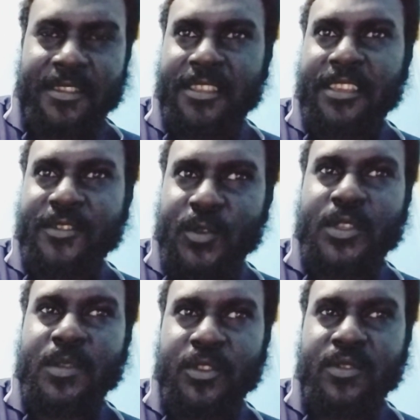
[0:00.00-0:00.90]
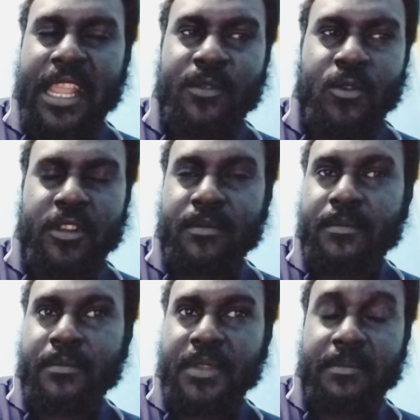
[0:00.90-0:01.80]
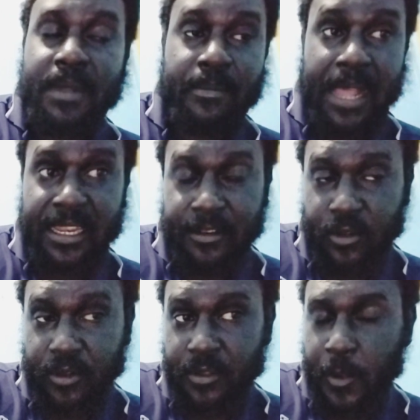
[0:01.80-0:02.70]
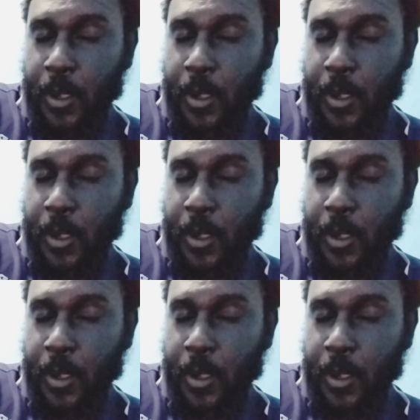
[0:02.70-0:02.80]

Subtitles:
Yeah, so suppose you like working big la money lo